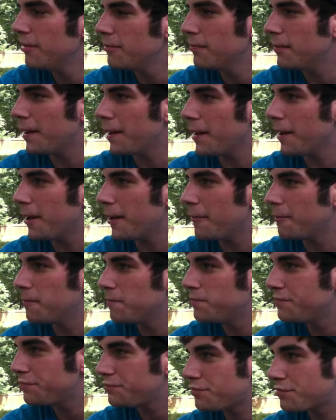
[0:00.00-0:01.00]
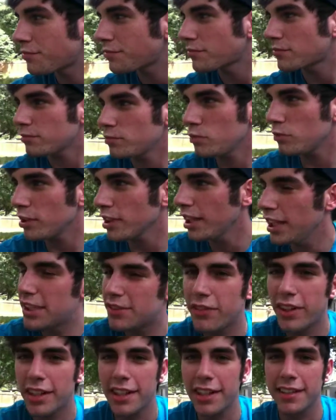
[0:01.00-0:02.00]
But um,
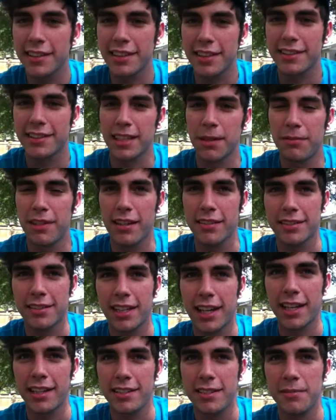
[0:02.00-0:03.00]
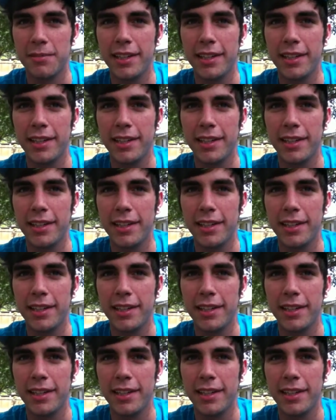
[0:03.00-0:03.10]
it's funny because I stepped outside